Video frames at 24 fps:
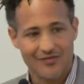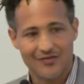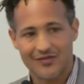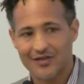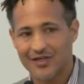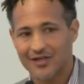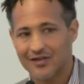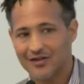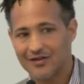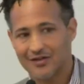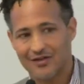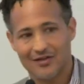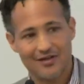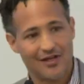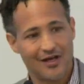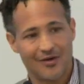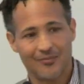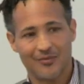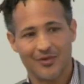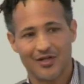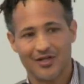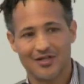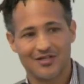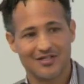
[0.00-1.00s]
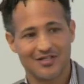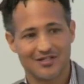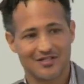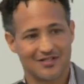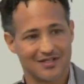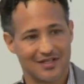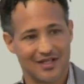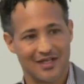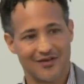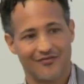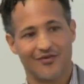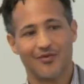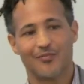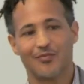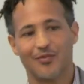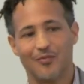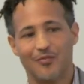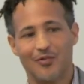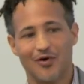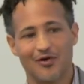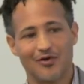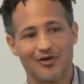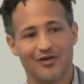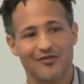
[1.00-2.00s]
then I'm going to just give up the
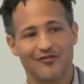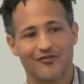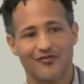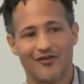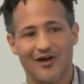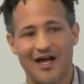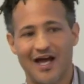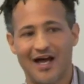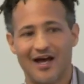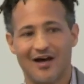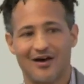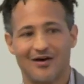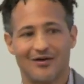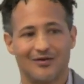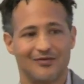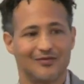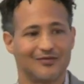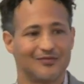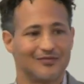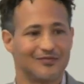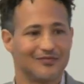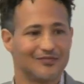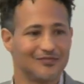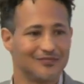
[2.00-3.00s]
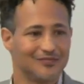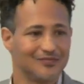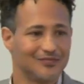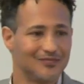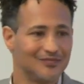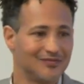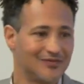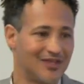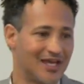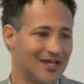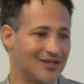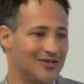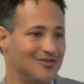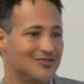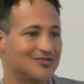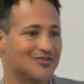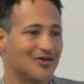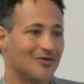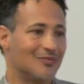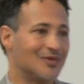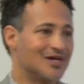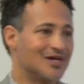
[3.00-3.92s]
podium for Al. Thank you so